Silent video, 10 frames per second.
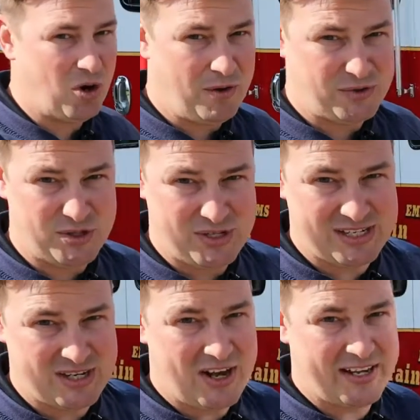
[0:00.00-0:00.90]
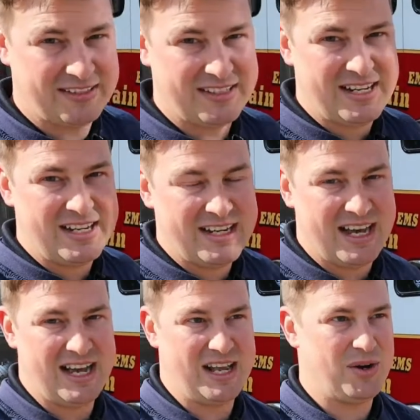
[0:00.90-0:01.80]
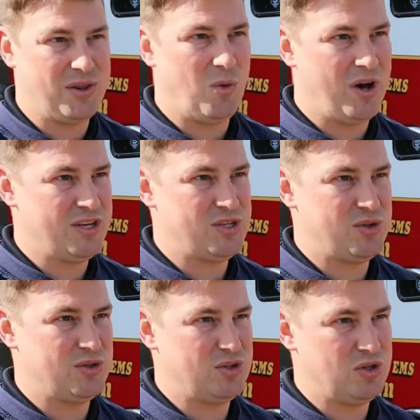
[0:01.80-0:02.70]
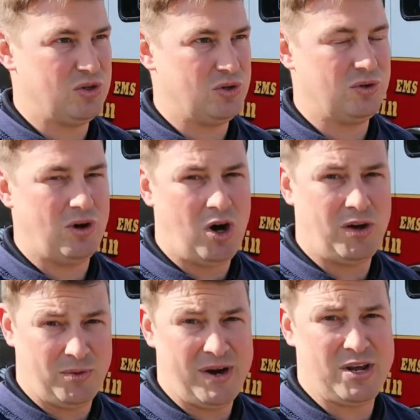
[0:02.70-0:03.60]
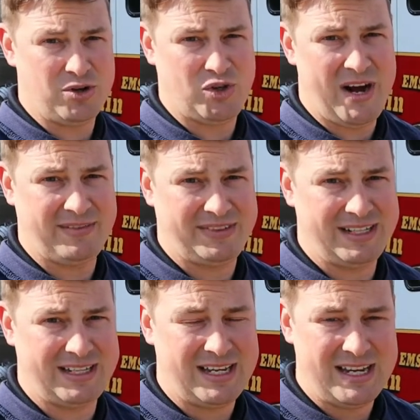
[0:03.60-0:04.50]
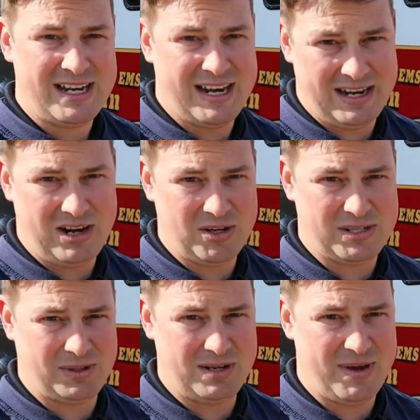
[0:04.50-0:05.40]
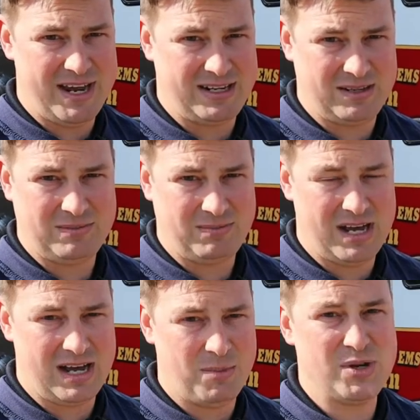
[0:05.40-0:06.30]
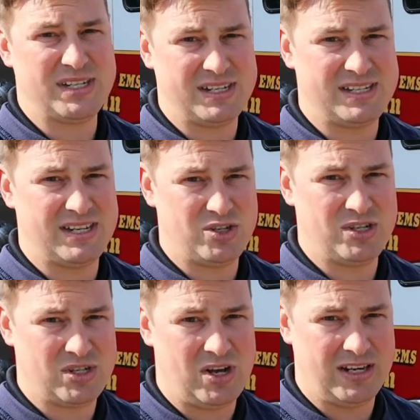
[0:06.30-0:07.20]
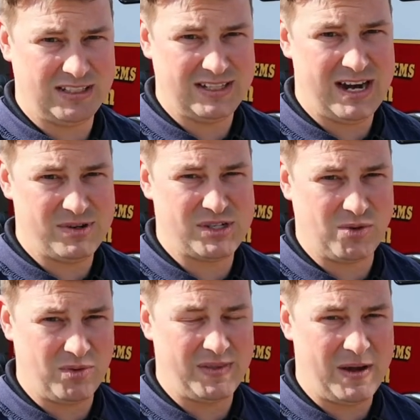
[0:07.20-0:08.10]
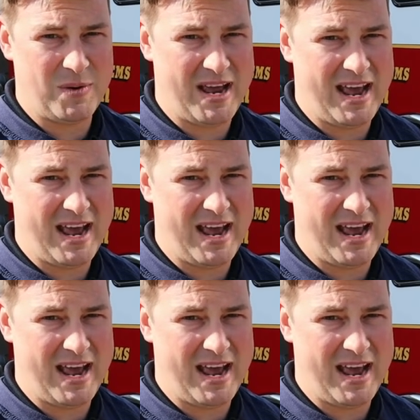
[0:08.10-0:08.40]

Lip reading: our officer sits on. They're the ones who do all the radio traffic and then ultimately make most of the decisions on every single run that we